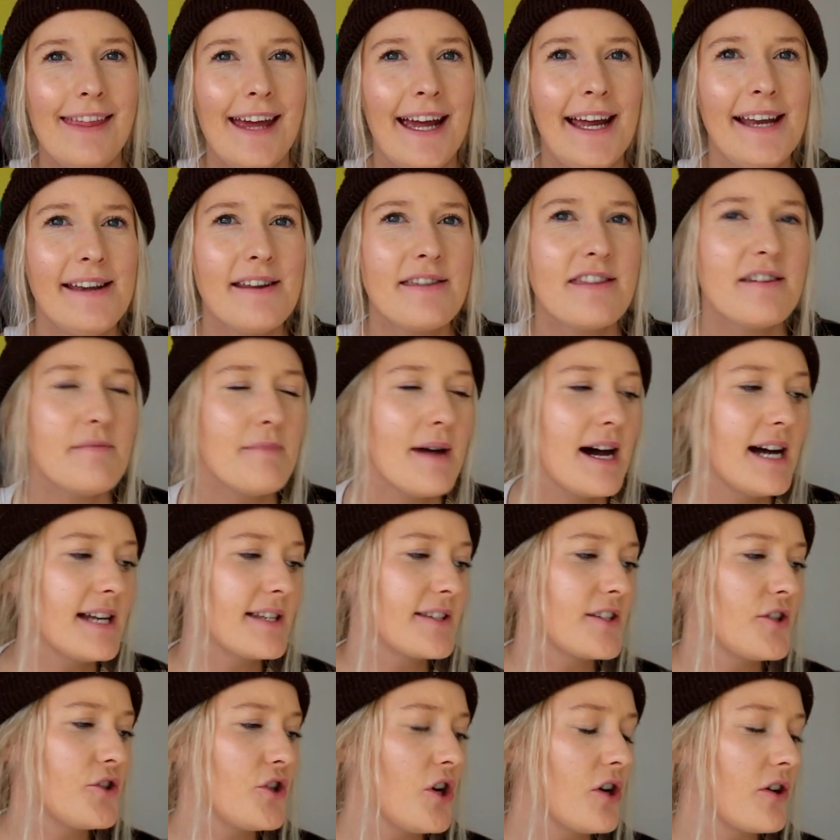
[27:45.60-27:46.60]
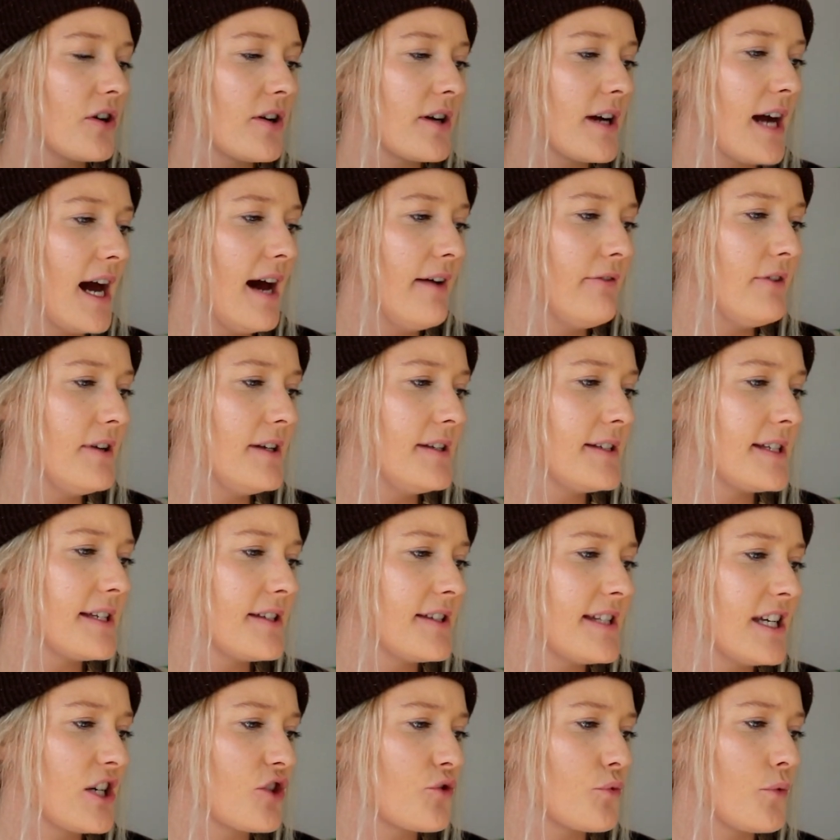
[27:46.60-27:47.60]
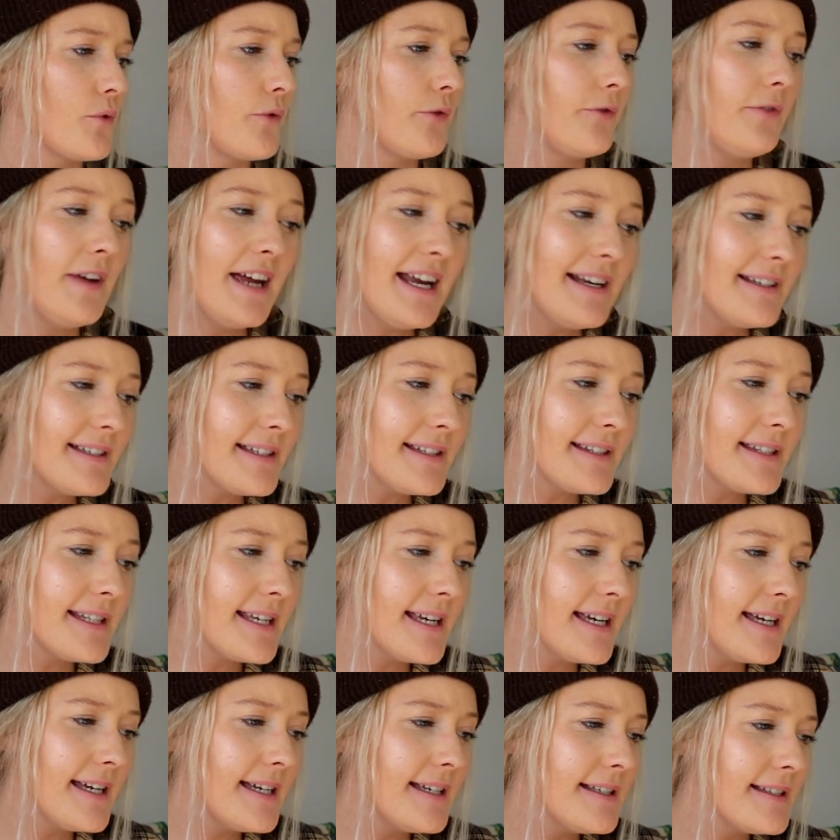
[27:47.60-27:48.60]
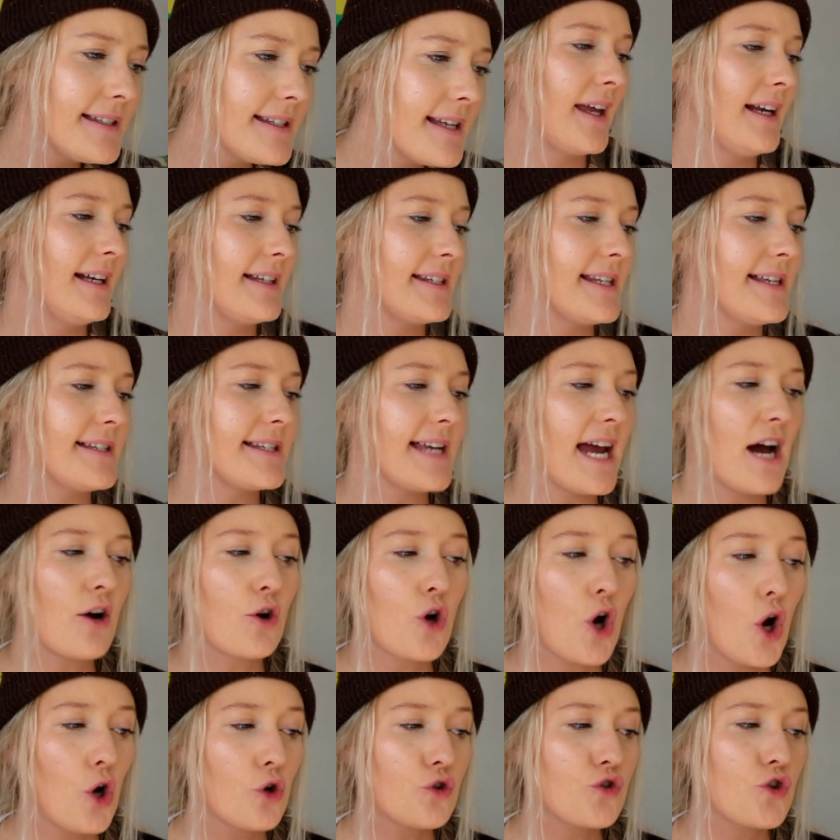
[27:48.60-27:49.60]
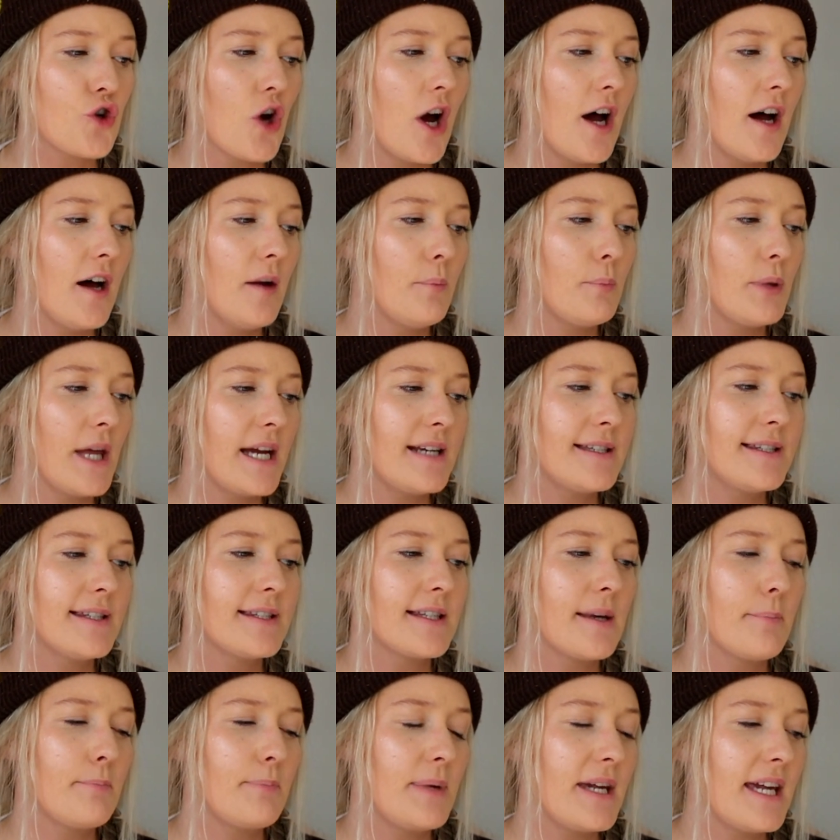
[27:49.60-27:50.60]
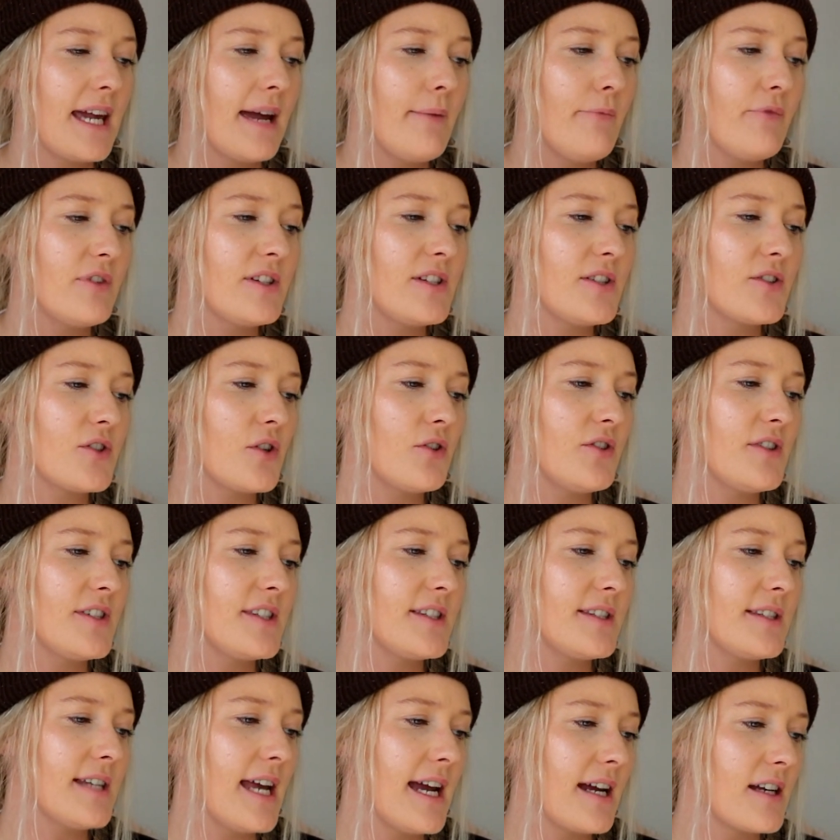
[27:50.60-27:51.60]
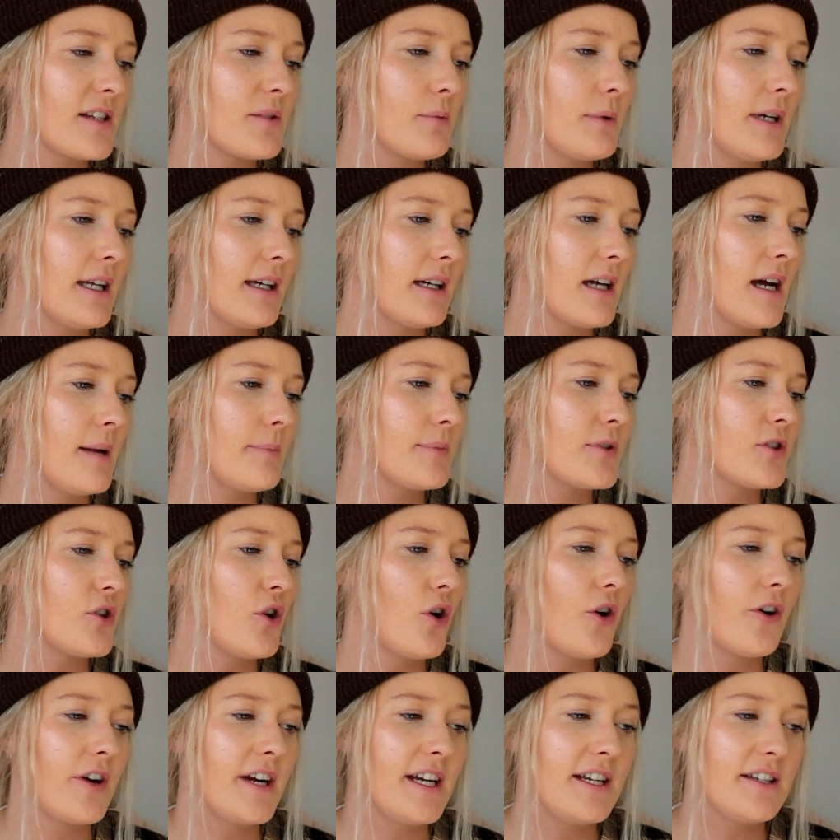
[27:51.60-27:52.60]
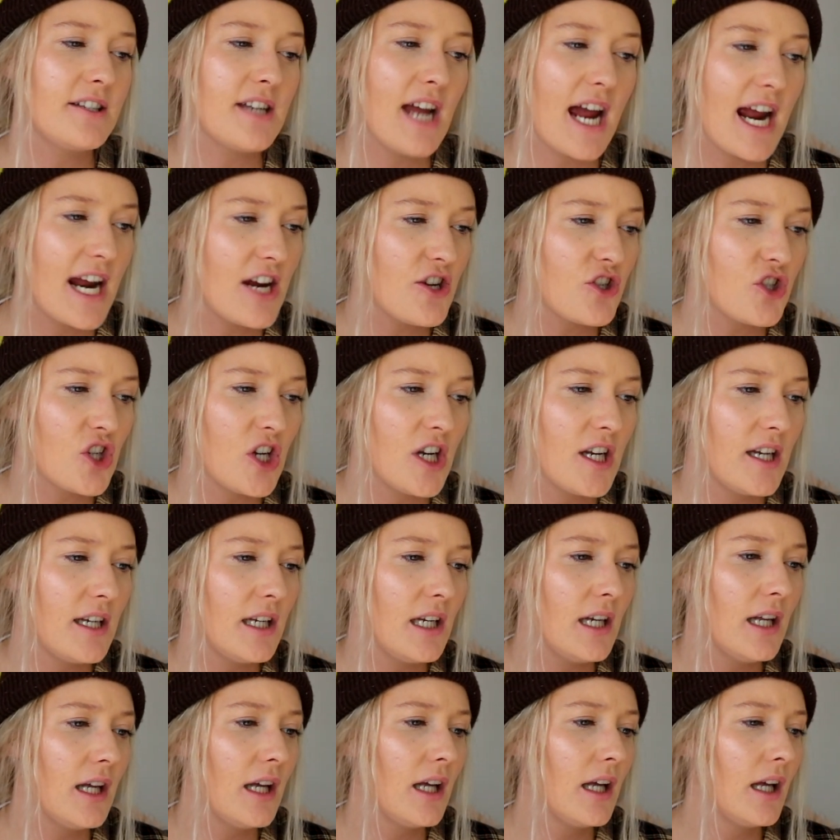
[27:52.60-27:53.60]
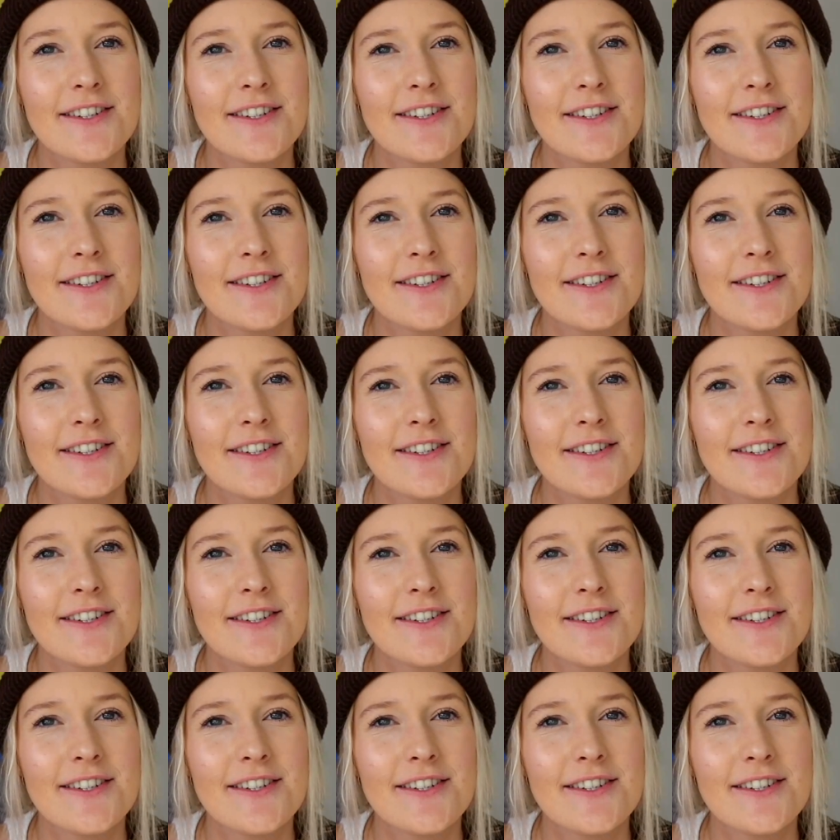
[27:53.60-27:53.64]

Then the Masterdoc covers sexual fantasies, and it says our culture places a big emphasis on sex when it comes to orientation.